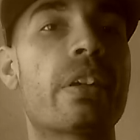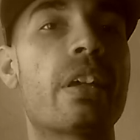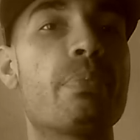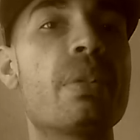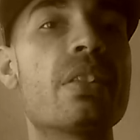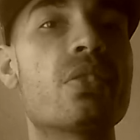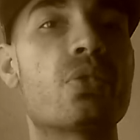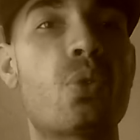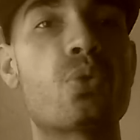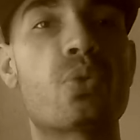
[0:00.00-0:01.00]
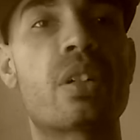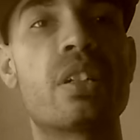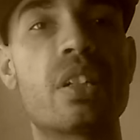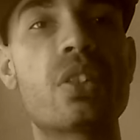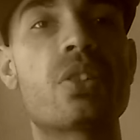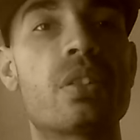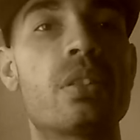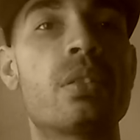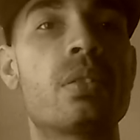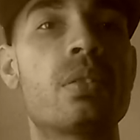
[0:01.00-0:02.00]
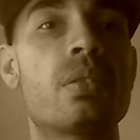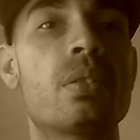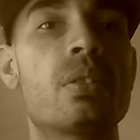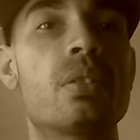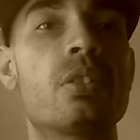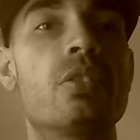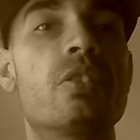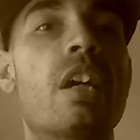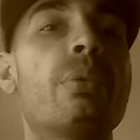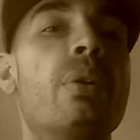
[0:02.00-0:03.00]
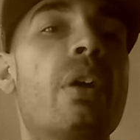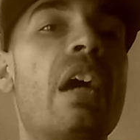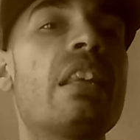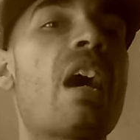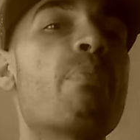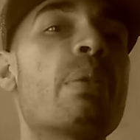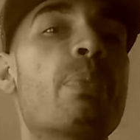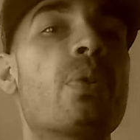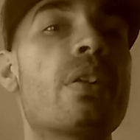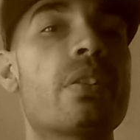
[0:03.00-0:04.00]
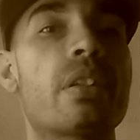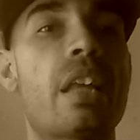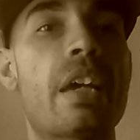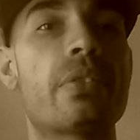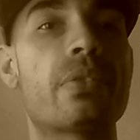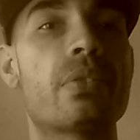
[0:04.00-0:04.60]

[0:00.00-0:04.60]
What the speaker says: can meet the social condition that will allow people in their life,